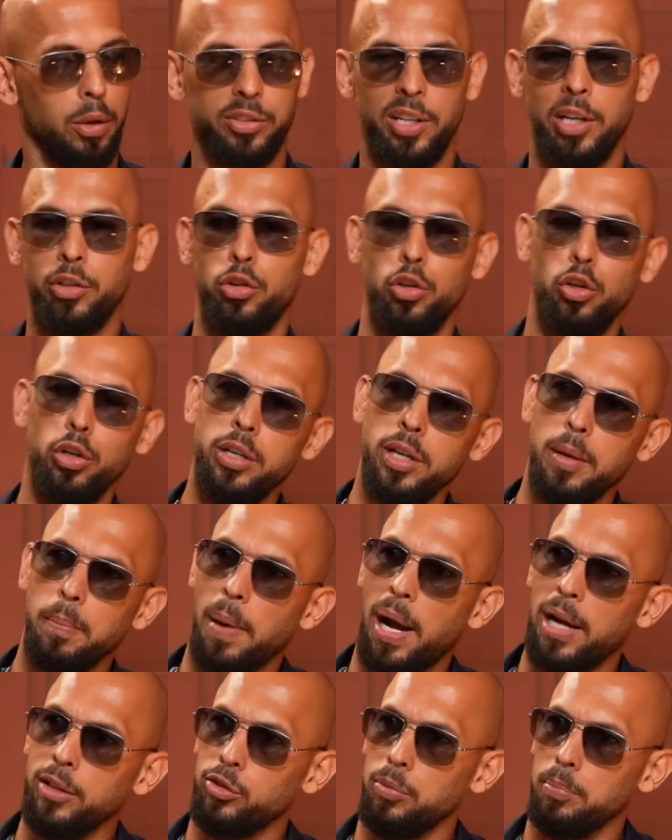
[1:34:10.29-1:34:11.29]
I was actually looking
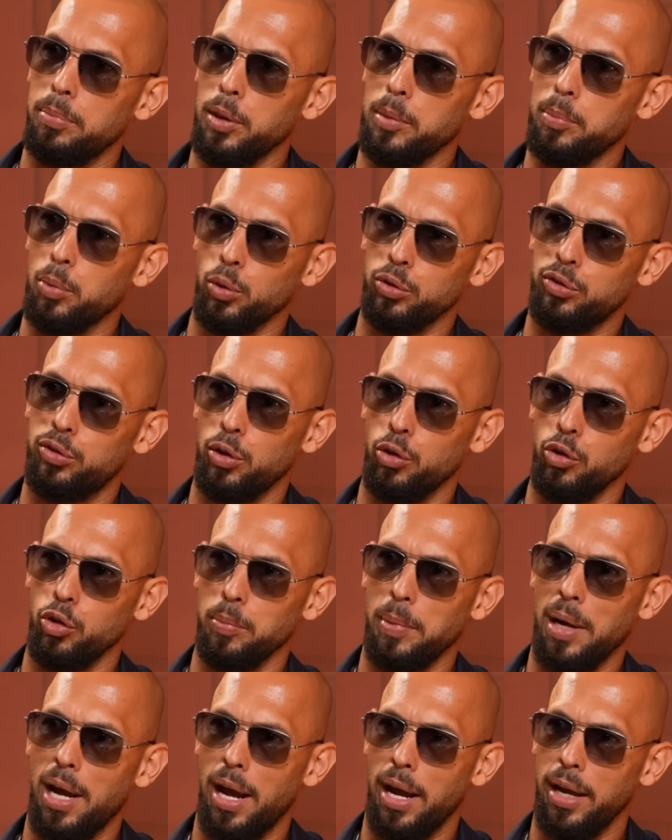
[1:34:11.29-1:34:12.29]
at buying some billboards here in
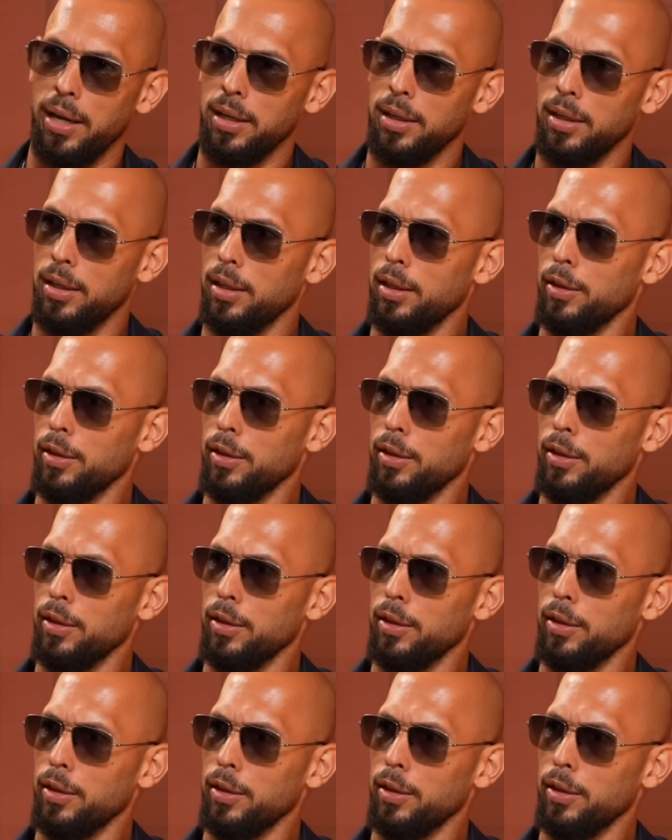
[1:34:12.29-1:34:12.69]
Dubai